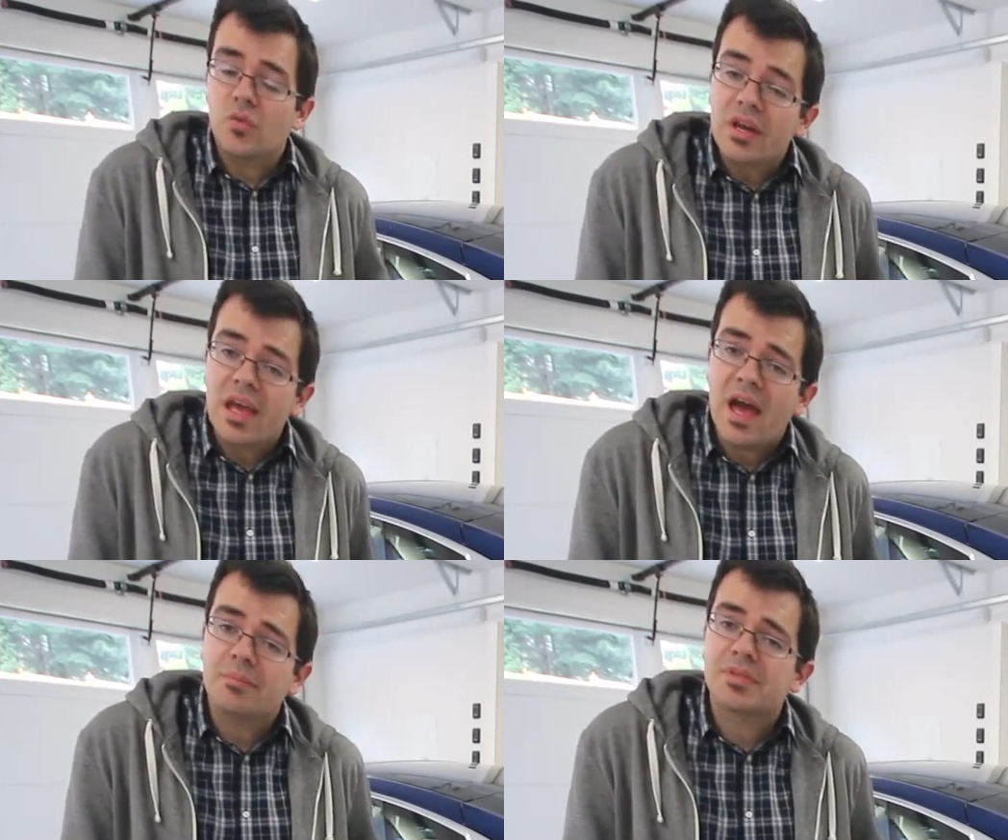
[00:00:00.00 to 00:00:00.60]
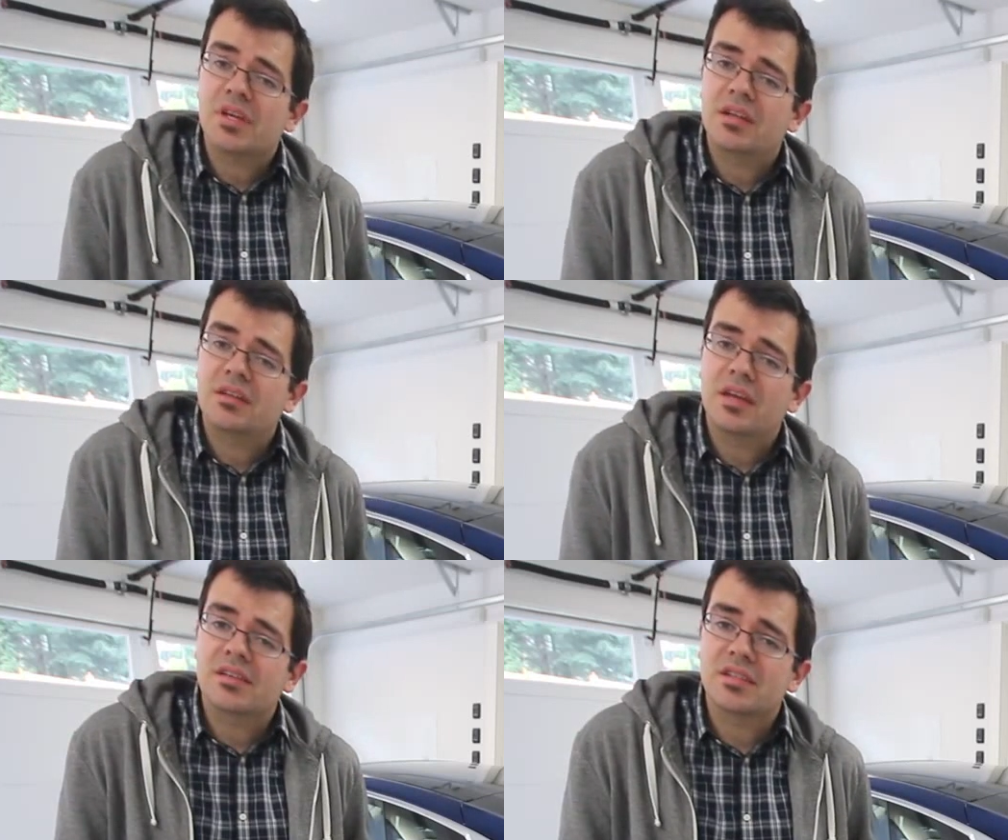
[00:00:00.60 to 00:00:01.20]
20 amps, uh,
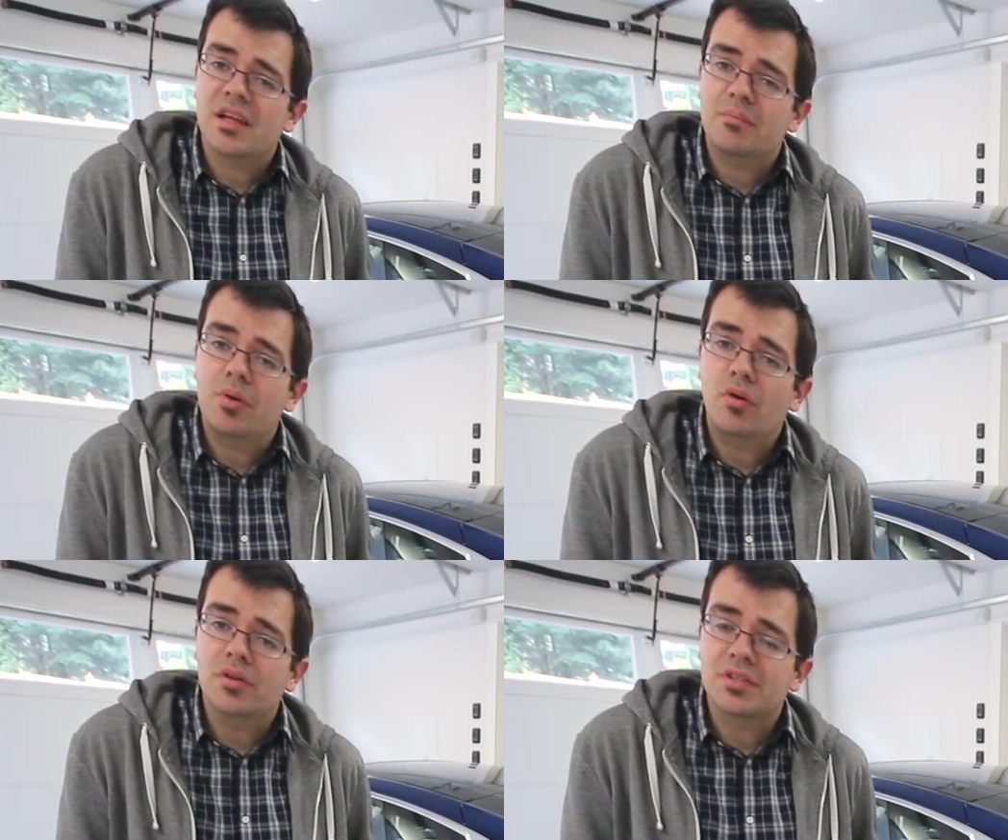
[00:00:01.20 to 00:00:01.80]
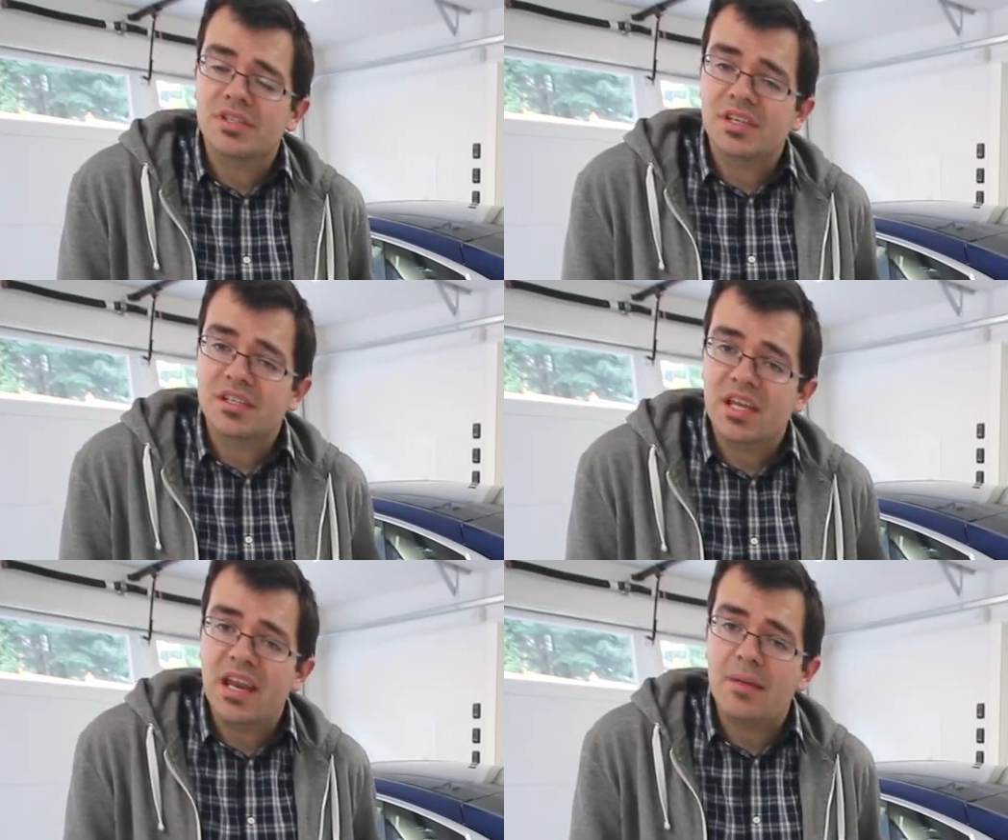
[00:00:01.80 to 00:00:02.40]
the Tesla pulls a
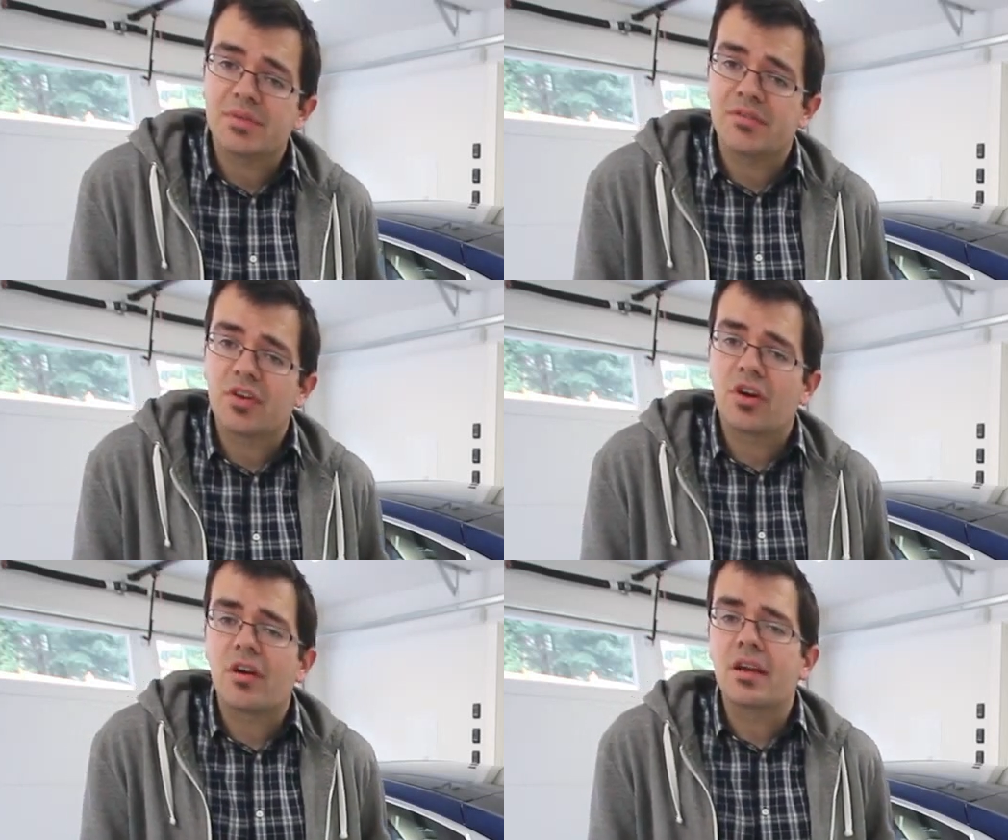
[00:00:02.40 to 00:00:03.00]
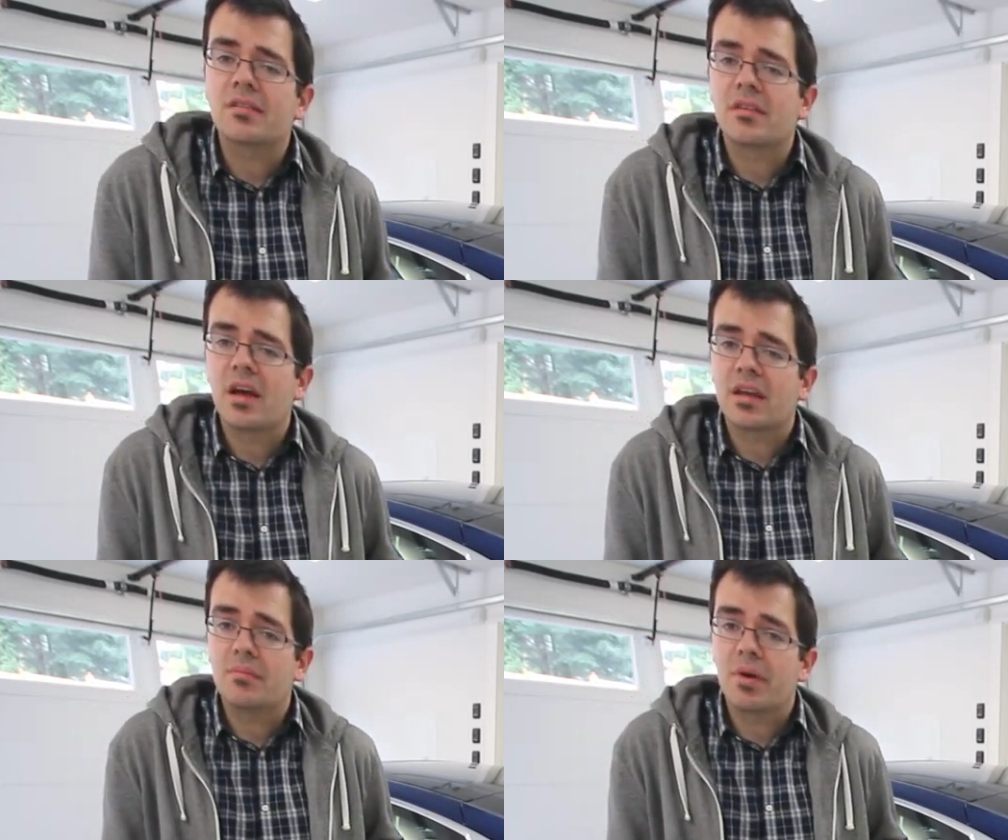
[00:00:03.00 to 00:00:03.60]
16 amps of current
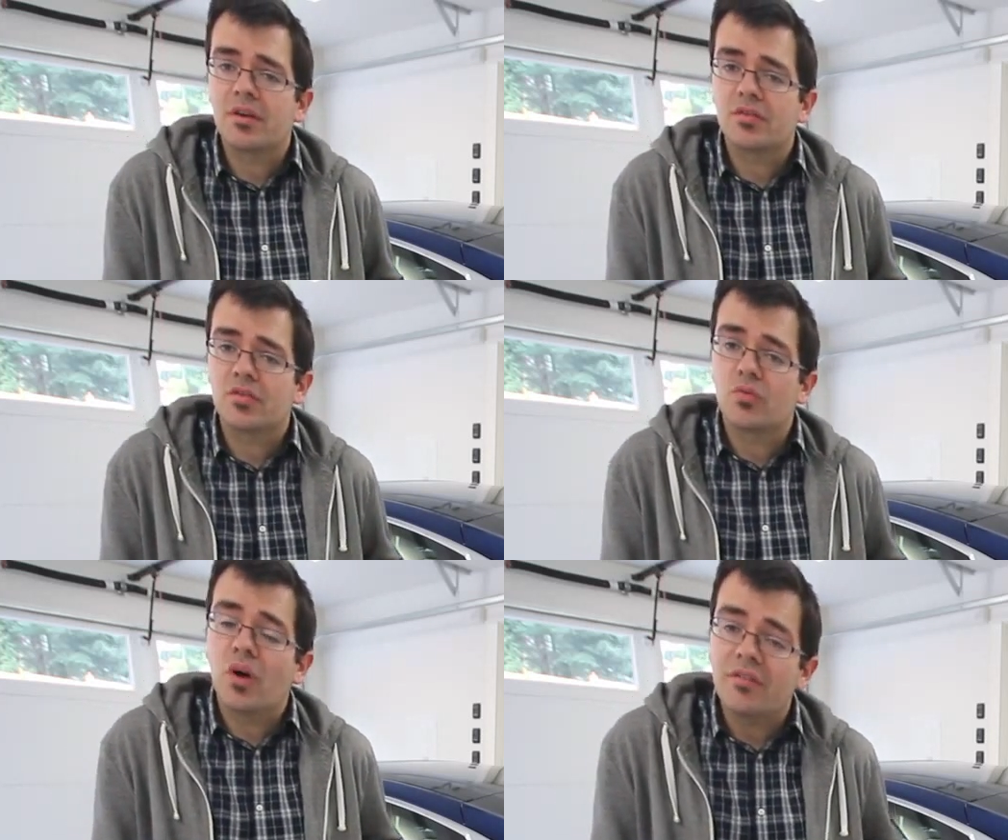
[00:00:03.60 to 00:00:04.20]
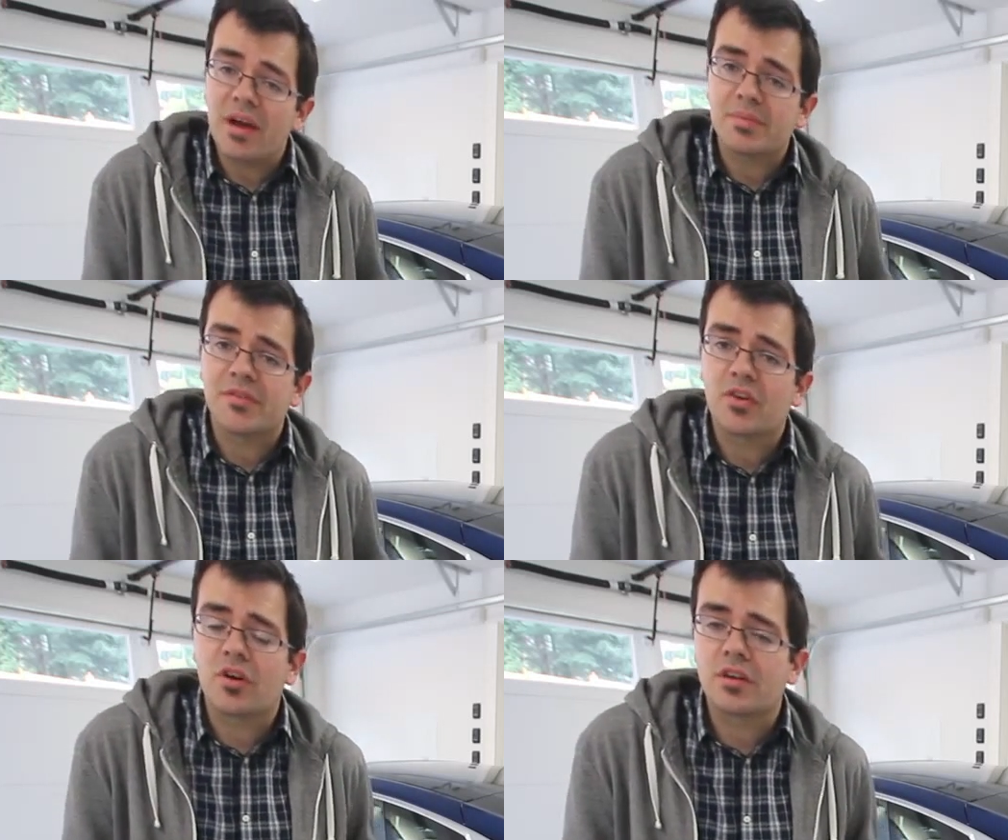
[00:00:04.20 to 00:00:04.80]
uh, compared to 12 amps
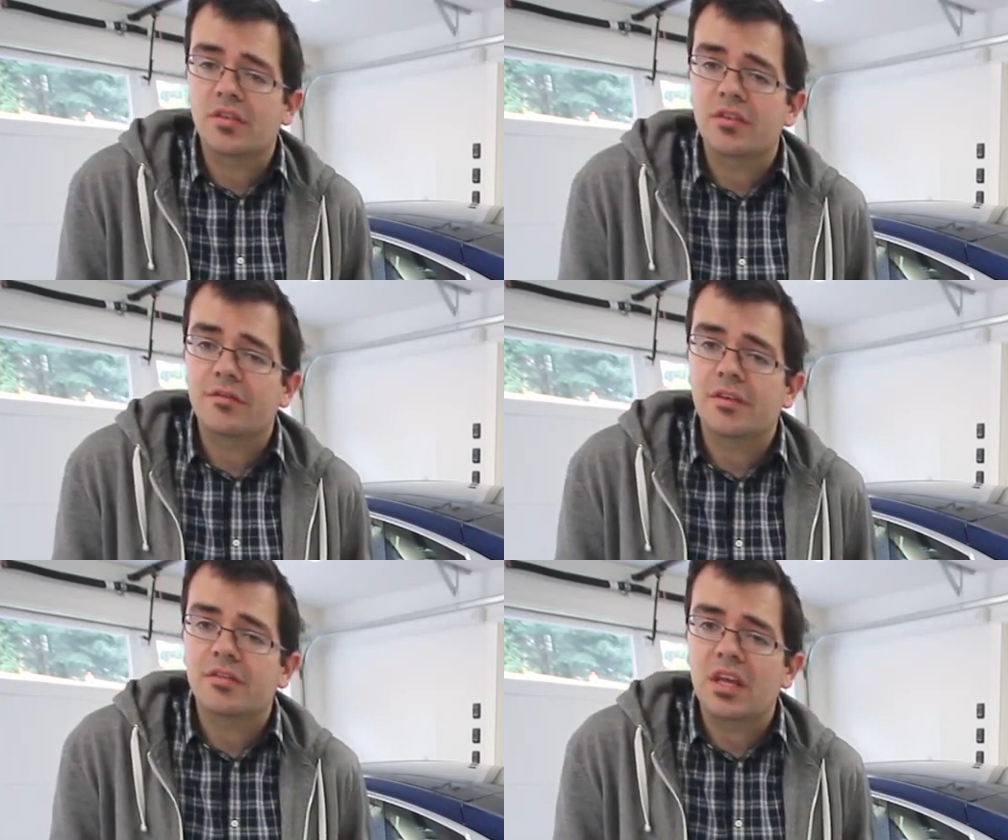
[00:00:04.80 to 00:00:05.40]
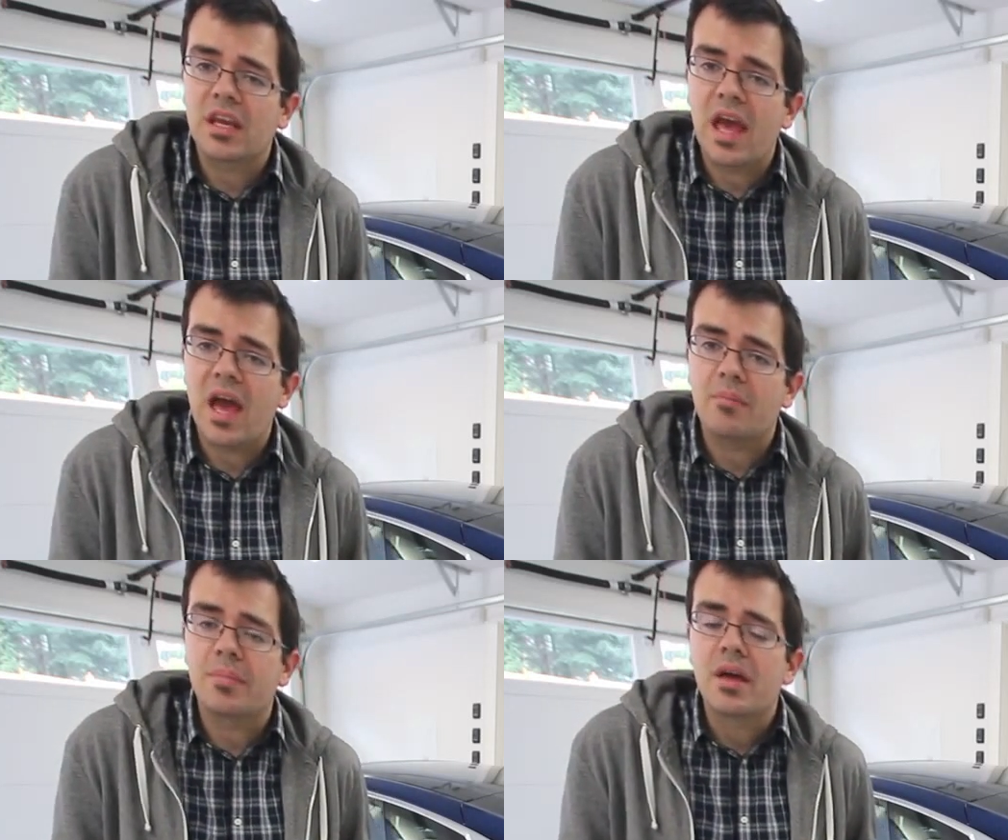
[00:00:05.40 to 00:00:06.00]
of current in the 15
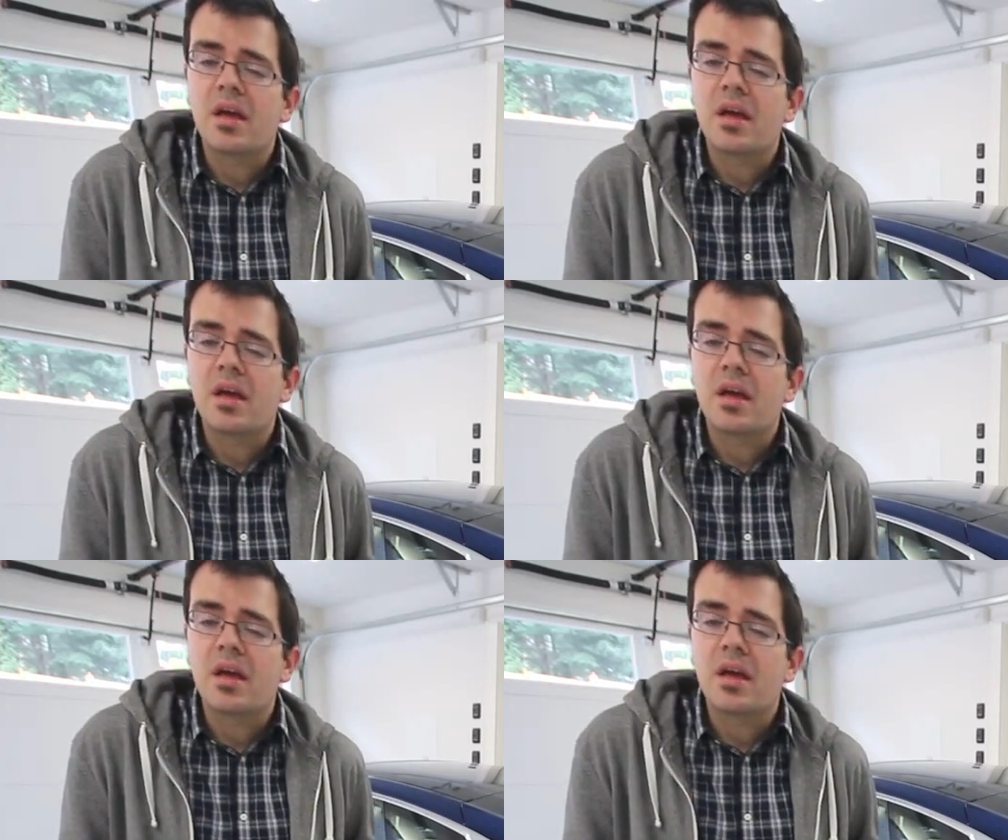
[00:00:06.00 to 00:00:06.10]
amp